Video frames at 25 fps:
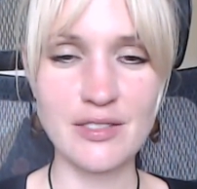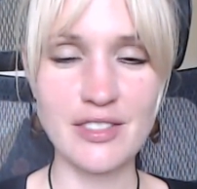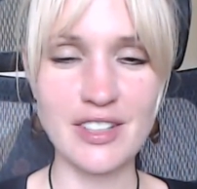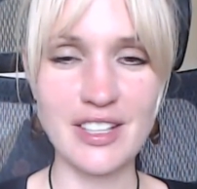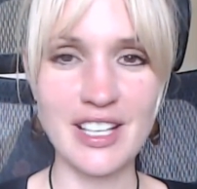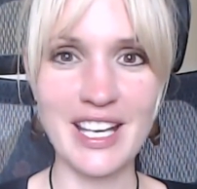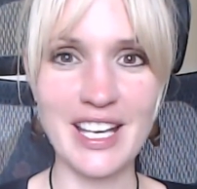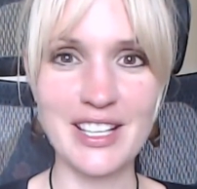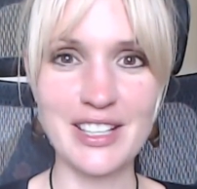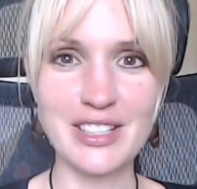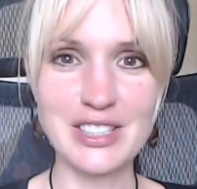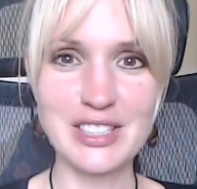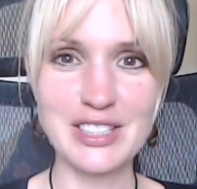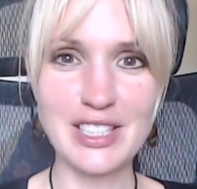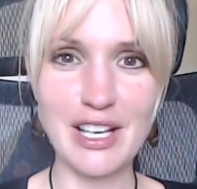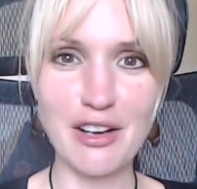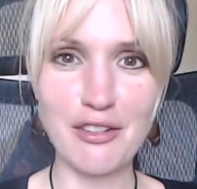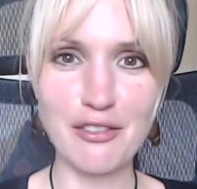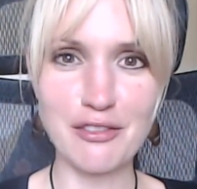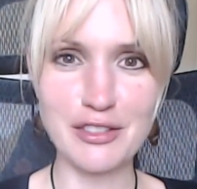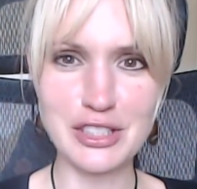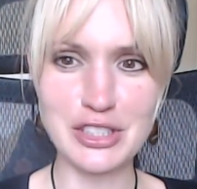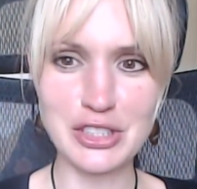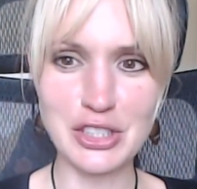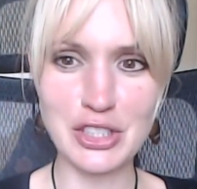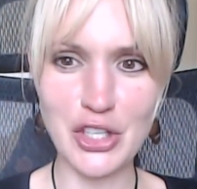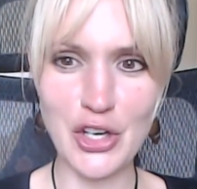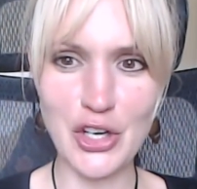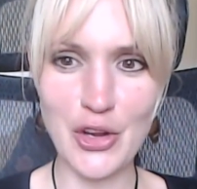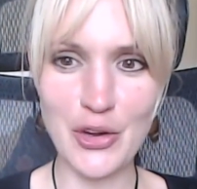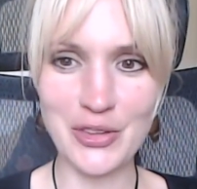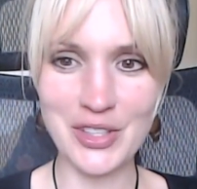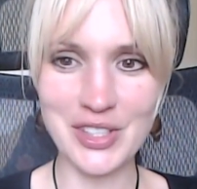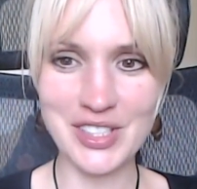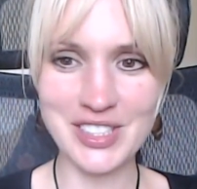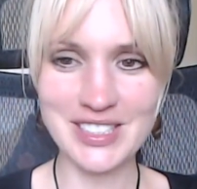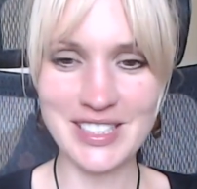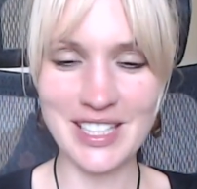To forget yourself is to
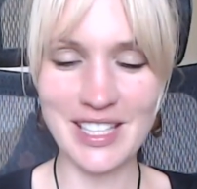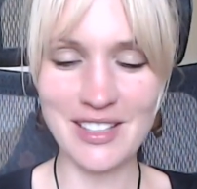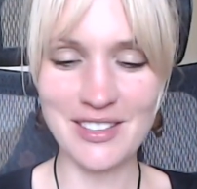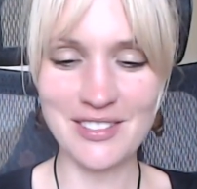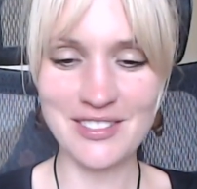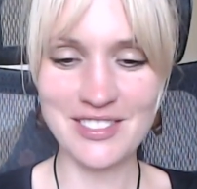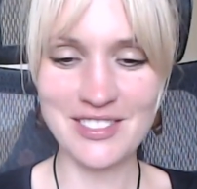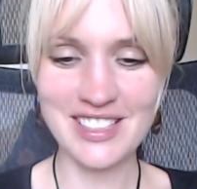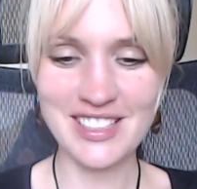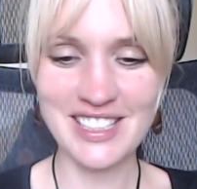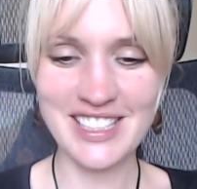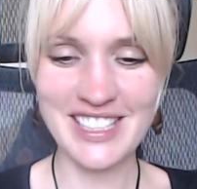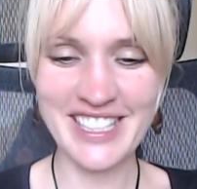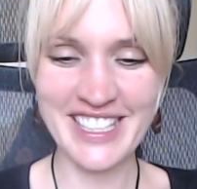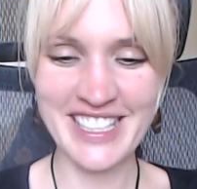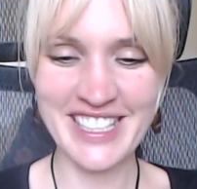know yourself.